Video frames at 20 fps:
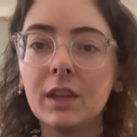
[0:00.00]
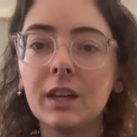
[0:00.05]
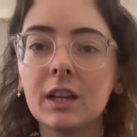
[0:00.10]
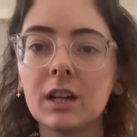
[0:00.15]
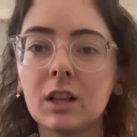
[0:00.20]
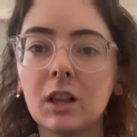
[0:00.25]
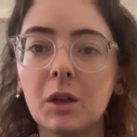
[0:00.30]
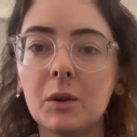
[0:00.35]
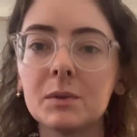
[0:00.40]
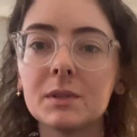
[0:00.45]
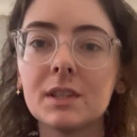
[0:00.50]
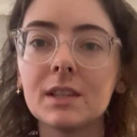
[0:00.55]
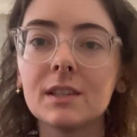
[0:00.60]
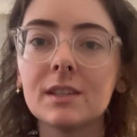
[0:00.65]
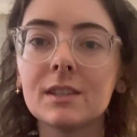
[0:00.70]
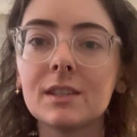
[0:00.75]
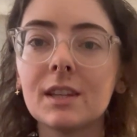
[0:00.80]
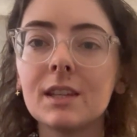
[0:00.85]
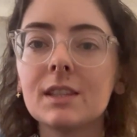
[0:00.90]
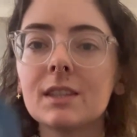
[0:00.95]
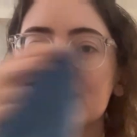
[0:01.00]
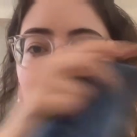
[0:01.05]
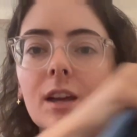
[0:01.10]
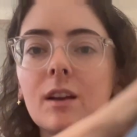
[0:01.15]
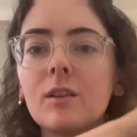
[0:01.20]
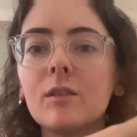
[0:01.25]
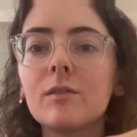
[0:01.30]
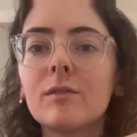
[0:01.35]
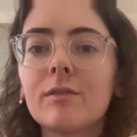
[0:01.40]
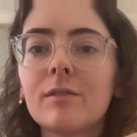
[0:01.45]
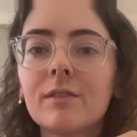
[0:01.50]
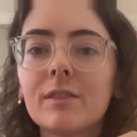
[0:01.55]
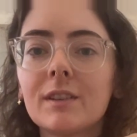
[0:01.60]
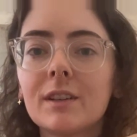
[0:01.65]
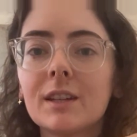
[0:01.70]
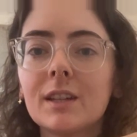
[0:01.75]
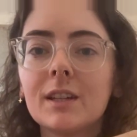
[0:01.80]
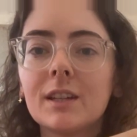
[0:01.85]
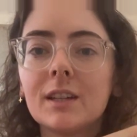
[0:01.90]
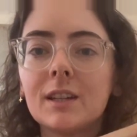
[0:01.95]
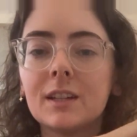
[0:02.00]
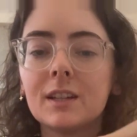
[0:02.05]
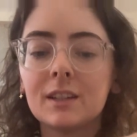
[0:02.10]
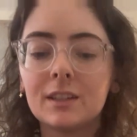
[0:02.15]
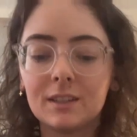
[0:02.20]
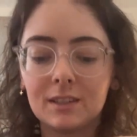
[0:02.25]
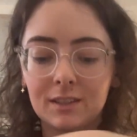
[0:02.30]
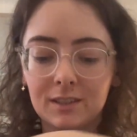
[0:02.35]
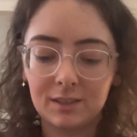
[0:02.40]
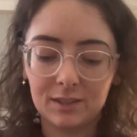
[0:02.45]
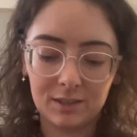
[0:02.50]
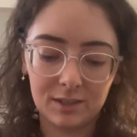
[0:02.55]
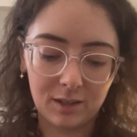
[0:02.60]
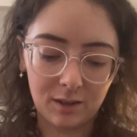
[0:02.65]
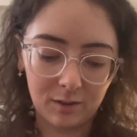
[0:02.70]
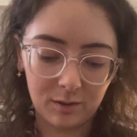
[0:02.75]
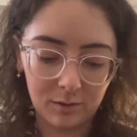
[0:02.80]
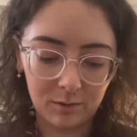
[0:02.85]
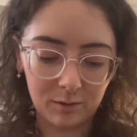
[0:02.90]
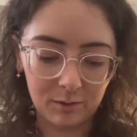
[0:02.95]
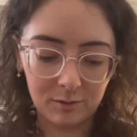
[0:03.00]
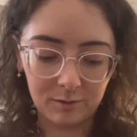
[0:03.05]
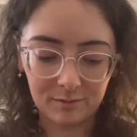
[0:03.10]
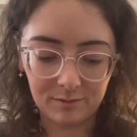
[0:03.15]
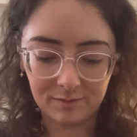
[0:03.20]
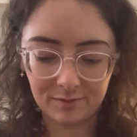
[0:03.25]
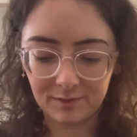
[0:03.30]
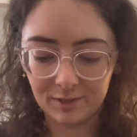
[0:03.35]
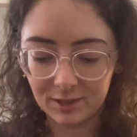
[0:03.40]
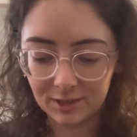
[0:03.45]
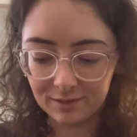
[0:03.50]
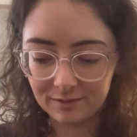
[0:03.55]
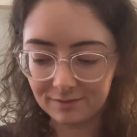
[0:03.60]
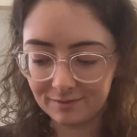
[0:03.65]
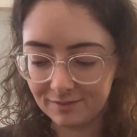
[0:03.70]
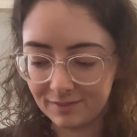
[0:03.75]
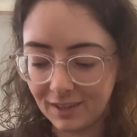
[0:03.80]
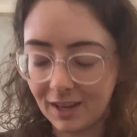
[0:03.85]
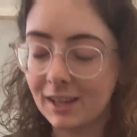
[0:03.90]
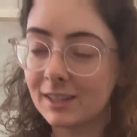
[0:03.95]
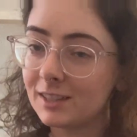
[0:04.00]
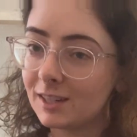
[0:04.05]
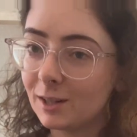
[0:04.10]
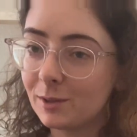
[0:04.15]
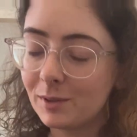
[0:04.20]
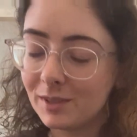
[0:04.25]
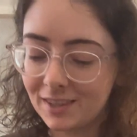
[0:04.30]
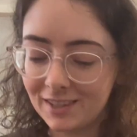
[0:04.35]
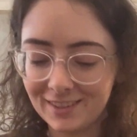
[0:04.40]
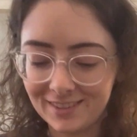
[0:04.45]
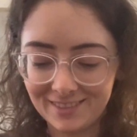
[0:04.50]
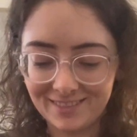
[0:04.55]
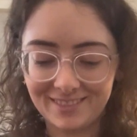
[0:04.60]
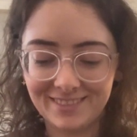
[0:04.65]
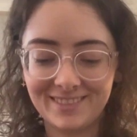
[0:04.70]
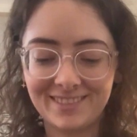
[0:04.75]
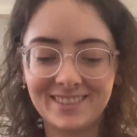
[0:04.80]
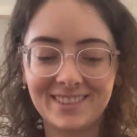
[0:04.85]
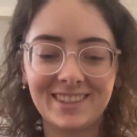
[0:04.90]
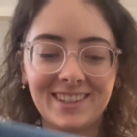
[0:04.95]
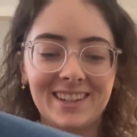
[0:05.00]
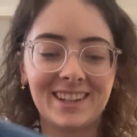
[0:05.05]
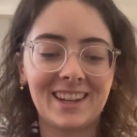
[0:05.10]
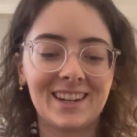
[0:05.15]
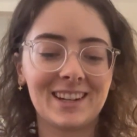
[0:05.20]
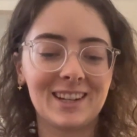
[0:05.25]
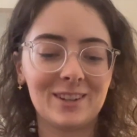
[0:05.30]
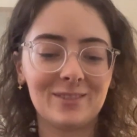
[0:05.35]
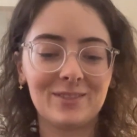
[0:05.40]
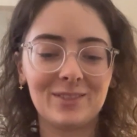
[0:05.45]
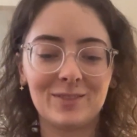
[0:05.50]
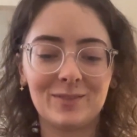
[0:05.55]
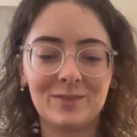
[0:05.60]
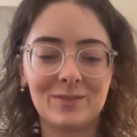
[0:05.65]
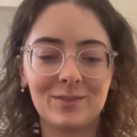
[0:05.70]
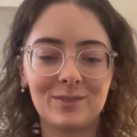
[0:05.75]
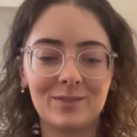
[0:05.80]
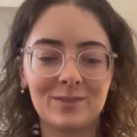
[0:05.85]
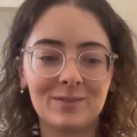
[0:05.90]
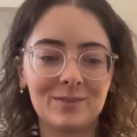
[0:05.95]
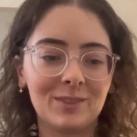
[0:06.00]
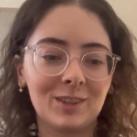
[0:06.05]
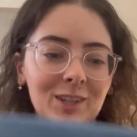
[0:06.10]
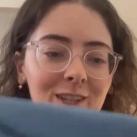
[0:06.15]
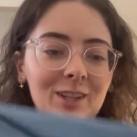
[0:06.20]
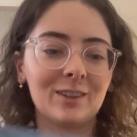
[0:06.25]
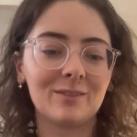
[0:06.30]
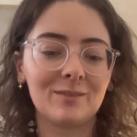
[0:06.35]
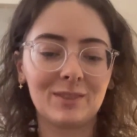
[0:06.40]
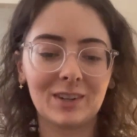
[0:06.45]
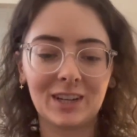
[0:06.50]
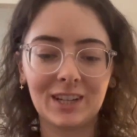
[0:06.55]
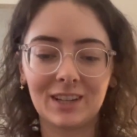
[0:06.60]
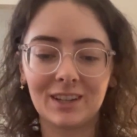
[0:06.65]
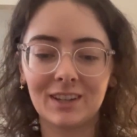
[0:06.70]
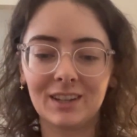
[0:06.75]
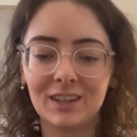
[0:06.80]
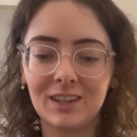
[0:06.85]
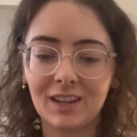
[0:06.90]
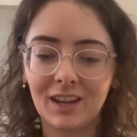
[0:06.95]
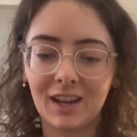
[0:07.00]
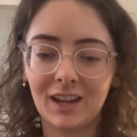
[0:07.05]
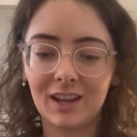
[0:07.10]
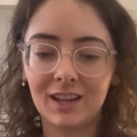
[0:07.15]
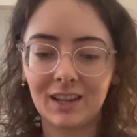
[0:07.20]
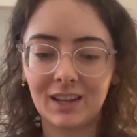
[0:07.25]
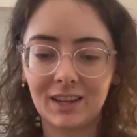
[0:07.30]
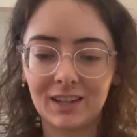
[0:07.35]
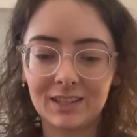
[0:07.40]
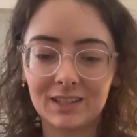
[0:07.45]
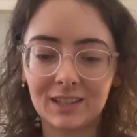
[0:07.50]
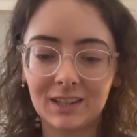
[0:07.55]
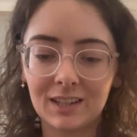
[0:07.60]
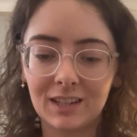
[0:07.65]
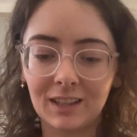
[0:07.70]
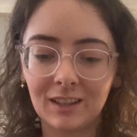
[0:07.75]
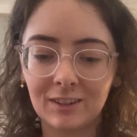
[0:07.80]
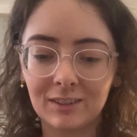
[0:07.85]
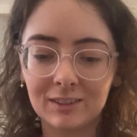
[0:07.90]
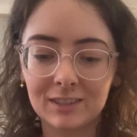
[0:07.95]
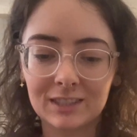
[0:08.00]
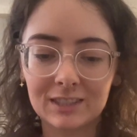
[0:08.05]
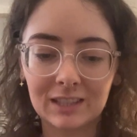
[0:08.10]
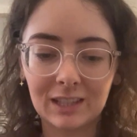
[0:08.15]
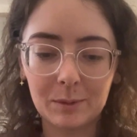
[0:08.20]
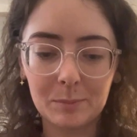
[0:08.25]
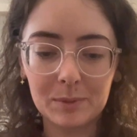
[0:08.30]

encloses itself, so I stuck with it and it ended up looking pretty good. I did a little slip